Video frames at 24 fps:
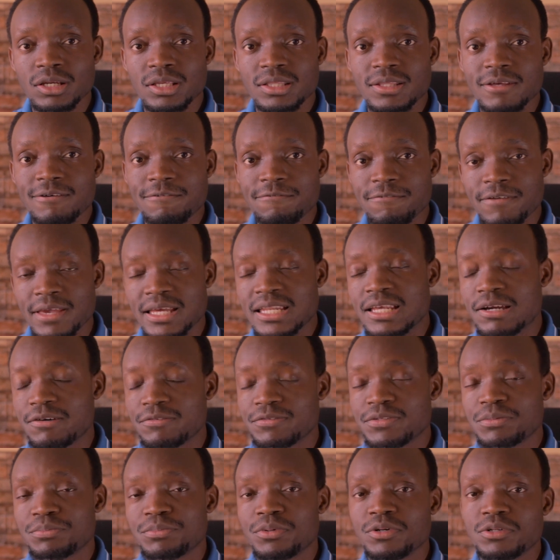the failure of
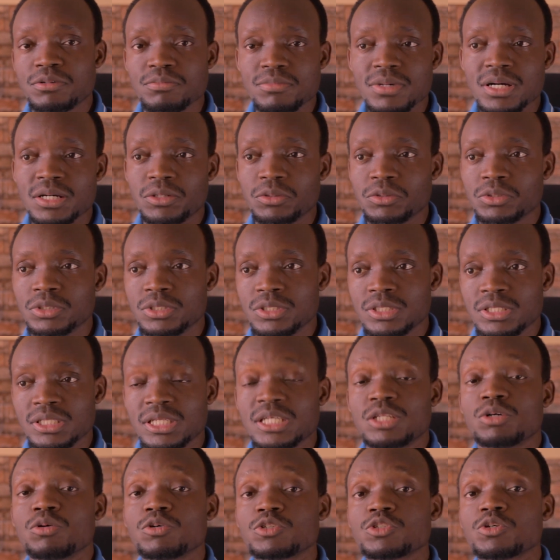the bone marrow,
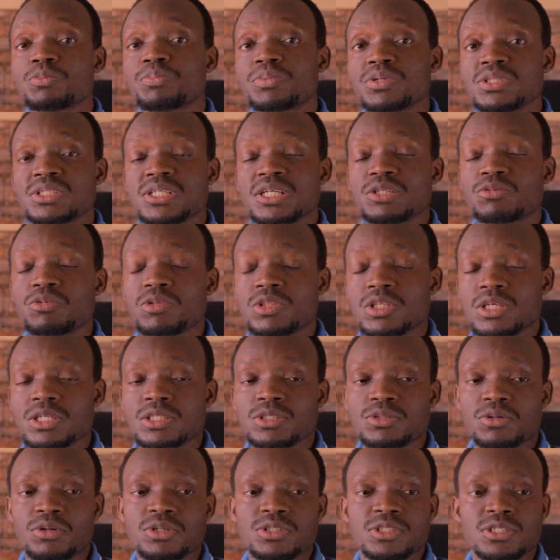can also present with
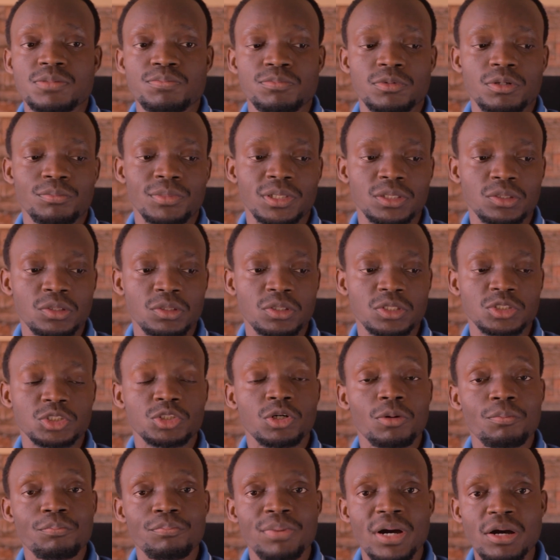its own symptomatology,
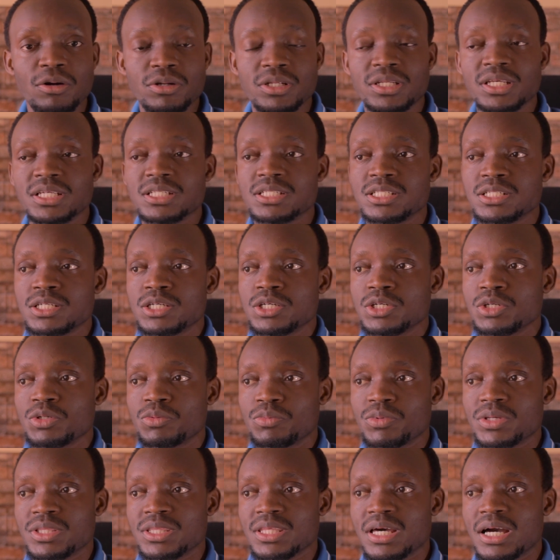compounded
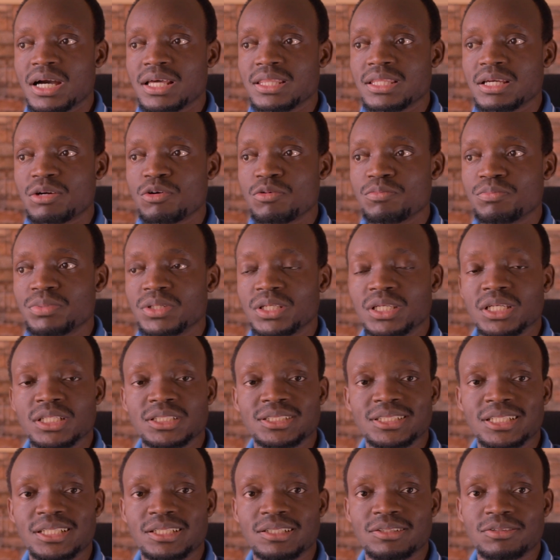with the
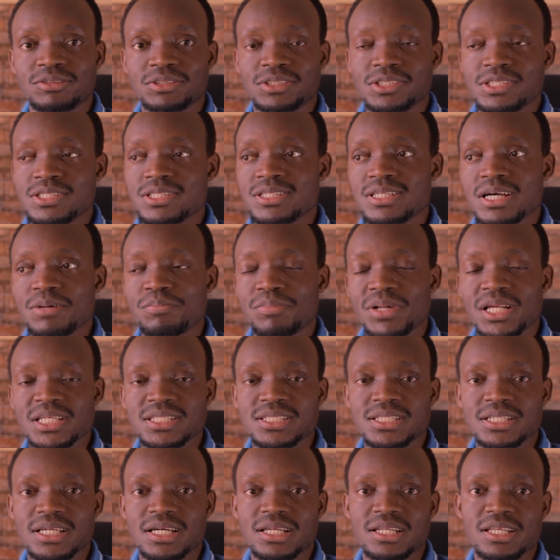complication, which is
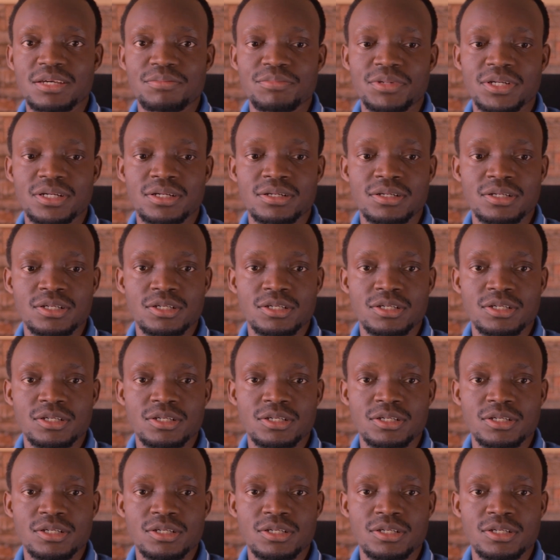aplastic anemia.